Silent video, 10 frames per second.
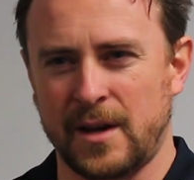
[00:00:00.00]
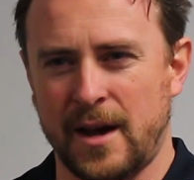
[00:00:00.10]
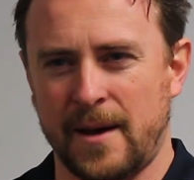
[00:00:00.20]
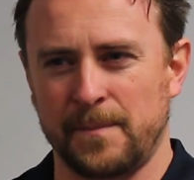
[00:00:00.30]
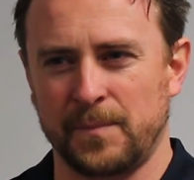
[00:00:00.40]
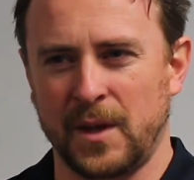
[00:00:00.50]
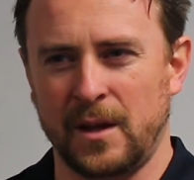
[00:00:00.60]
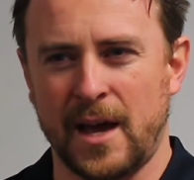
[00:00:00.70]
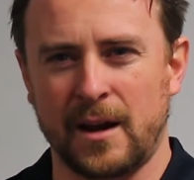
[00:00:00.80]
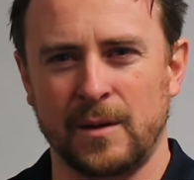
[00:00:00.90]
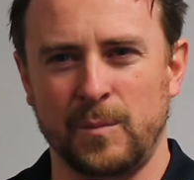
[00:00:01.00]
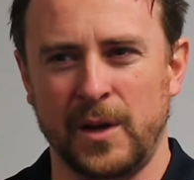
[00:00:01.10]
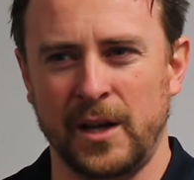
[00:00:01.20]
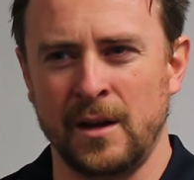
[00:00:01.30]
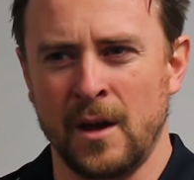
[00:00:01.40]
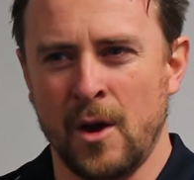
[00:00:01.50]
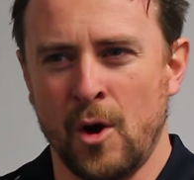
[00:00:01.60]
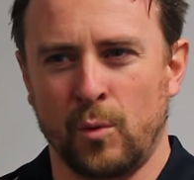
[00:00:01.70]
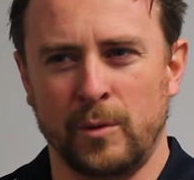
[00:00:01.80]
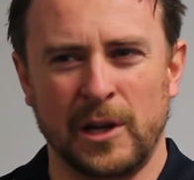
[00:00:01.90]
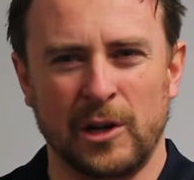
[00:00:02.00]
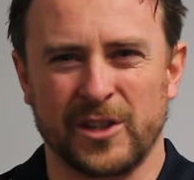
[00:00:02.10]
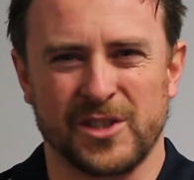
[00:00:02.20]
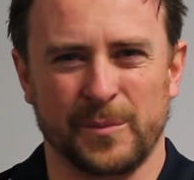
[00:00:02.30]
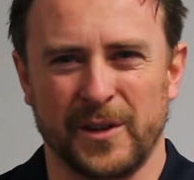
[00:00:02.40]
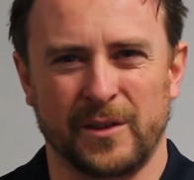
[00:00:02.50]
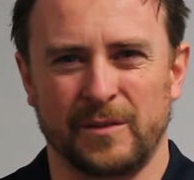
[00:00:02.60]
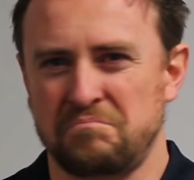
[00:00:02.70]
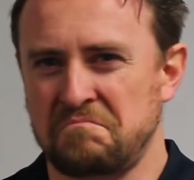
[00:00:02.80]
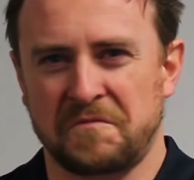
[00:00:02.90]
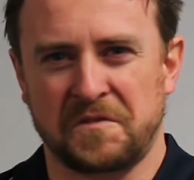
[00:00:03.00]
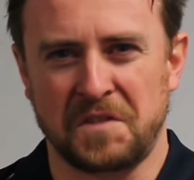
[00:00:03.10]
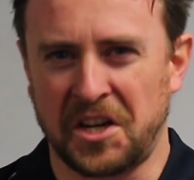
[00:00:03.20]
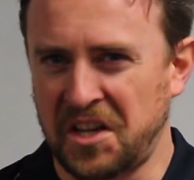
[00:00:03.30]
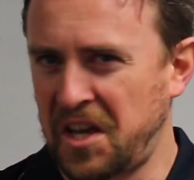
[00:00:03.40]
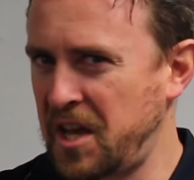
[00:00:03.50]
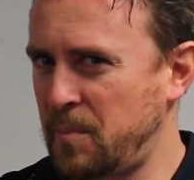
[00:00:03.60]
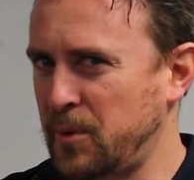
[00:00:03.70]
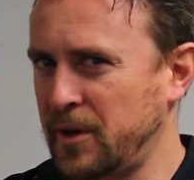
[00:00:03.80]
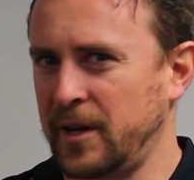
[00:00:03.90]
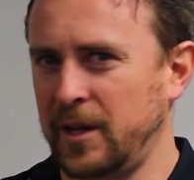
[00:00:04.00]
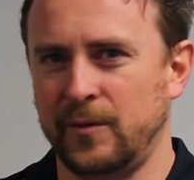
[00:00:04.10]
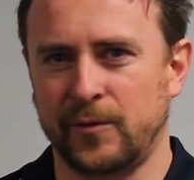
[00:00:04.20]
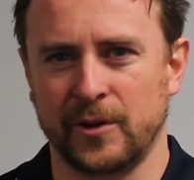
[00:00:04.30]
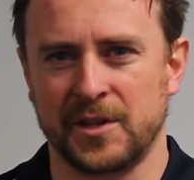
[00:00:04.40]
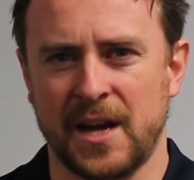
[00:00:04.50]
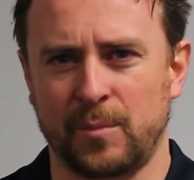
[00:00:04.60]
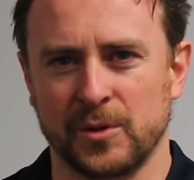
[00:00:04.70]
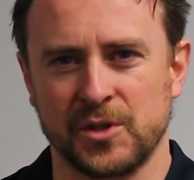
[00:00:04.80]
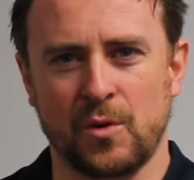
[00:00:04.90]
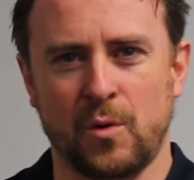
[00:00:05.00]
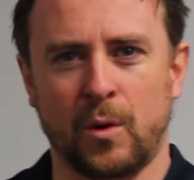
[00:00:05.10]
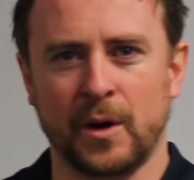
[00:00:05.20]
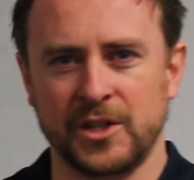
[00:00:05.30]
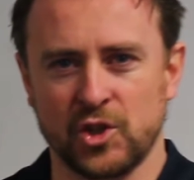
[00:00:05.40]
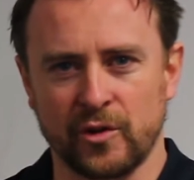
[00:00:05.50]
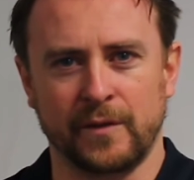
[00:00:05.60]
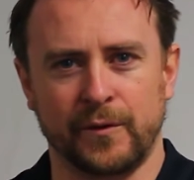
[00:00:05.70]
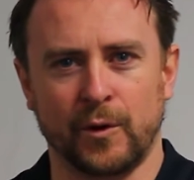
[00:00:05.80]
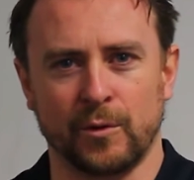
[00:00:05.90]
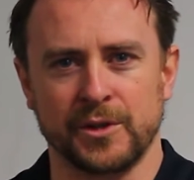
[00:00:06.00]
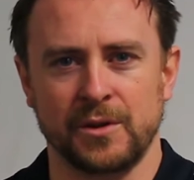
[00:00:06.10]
In that I mean, when we look at something like the hip or the knee, for example, it's quite straightforward.